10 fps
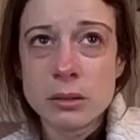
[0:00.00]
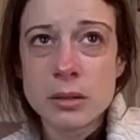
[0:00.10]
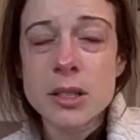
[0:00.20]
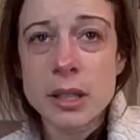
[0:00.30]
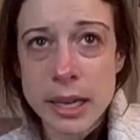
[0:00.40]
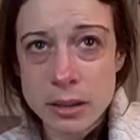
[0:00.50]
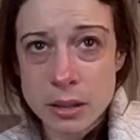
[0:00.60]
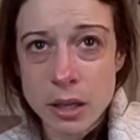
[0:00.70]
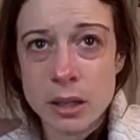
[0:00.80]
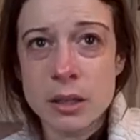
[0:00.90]

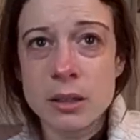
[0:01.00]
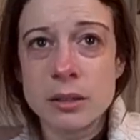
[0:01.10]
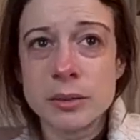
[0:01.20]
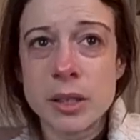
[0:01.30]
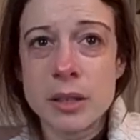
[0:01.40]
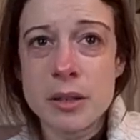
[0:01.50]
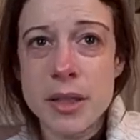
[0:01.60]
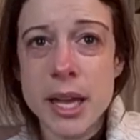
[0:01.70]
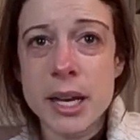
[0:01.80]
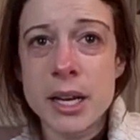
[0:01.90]
Celexa.
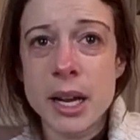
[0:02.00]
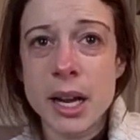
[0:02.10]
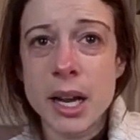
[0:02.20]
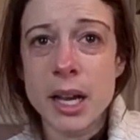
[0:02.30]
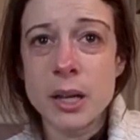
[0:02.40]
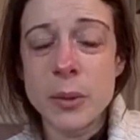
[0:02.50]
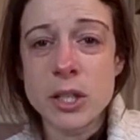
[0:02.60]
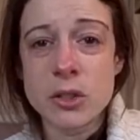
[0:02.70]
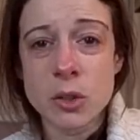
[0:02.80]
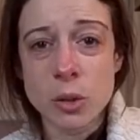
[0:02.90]
Then I went
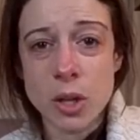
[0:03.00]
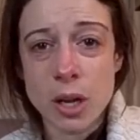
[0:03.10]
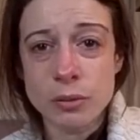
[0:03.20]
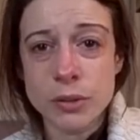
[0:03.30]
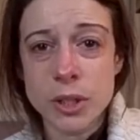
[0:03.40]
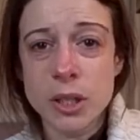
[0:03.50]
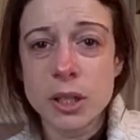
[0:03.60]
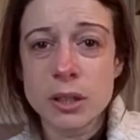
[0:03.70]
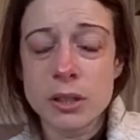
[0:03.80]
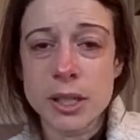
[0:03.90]
to Zoloft,
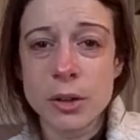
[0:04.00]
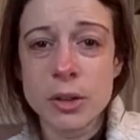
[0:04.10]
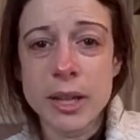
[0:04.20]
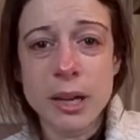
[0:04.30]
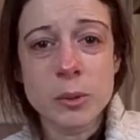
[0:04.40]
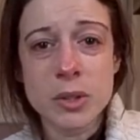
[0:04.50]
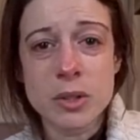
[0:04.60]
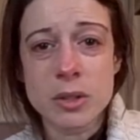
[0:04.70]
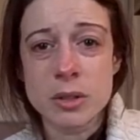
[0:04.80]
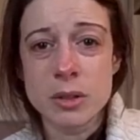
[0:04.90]
because I heard that
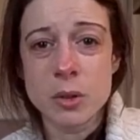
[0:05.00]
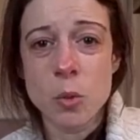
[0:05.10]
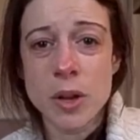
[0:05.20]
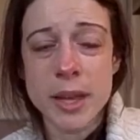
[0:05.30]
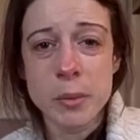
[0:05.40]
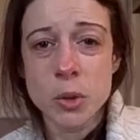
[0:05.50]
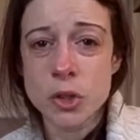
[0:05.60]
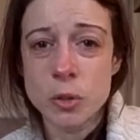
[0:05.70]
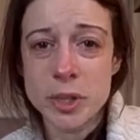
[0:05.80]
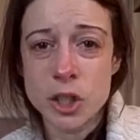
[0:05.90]
was the one that most
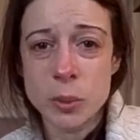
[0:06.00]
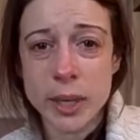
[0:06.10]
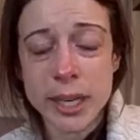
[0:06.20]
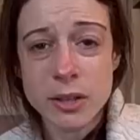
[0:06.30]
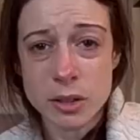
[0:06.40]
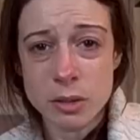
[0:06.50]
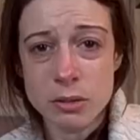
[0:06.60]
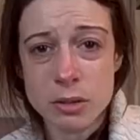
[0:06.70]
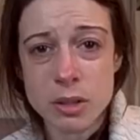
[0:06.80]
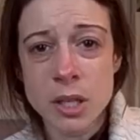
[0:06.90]
OBGYNs
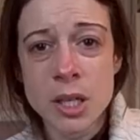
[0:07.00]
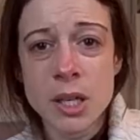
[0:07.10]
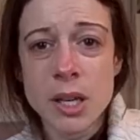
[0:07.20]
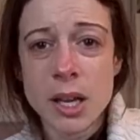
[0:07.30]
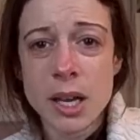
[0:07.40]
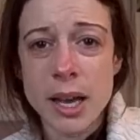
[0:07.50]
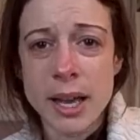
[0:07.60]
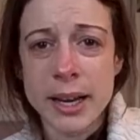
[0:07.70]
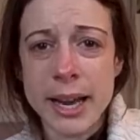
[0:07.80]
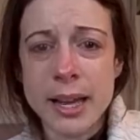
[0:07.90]
use.
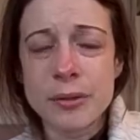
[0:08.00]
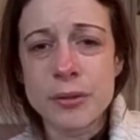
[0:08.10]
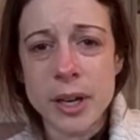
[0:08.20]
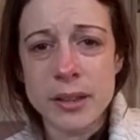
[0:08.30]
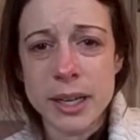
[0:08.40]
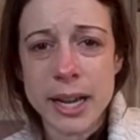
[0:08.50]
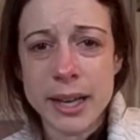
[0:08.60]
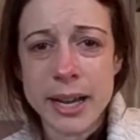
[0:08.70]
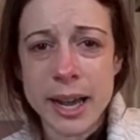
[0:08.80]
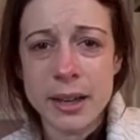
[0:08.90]
And I had a friend that
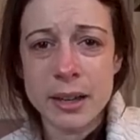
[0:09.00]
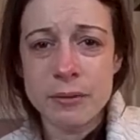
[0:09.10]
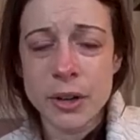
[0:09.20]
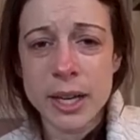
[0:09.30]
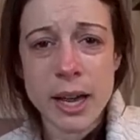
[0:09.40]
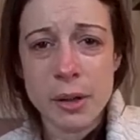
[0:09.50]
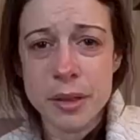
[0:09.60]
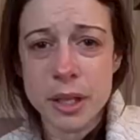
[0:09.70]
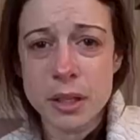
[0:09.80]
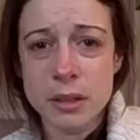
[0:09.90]
had a very
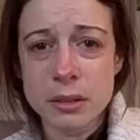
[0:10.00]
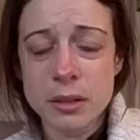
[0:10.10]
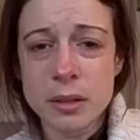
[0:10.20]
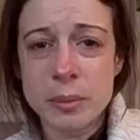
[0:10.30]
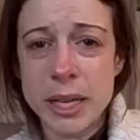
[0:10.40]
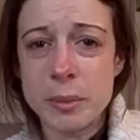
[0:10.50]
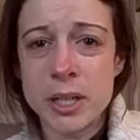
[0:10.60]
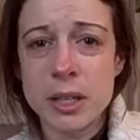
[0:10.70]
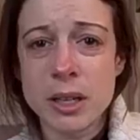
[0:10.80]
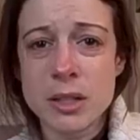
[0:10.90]
healthy
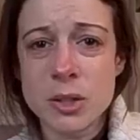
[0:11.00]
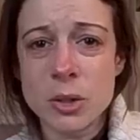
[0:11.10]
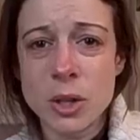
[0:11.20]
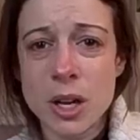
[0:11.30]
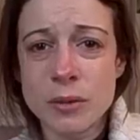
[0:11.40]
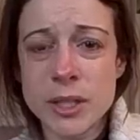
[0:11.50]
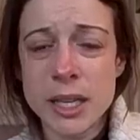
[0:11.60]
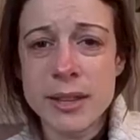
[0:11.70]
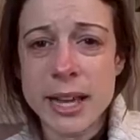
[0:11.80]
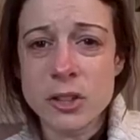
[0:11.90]
baby on Zoloft,
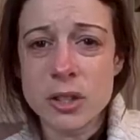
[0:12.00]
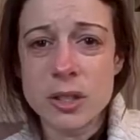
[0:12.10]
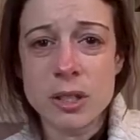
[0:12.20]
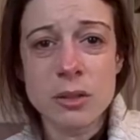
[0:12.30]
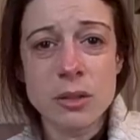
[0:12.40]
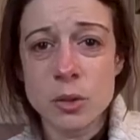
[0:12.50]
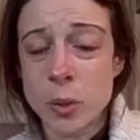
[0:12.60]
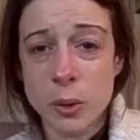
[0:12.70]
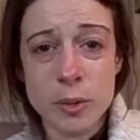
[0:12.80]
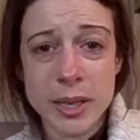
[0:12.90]
and that just didn't do
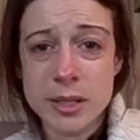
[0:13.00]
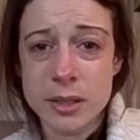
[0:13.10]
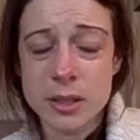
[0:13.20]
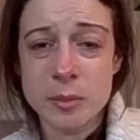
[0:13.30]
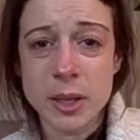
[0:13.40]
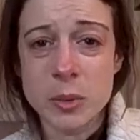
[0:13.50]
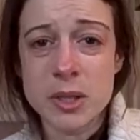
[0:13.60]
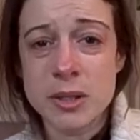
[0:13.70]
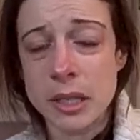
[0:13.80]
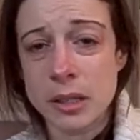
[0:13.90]
well with my system. I was
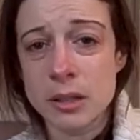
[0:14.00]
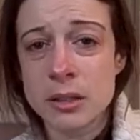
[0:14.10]
sick,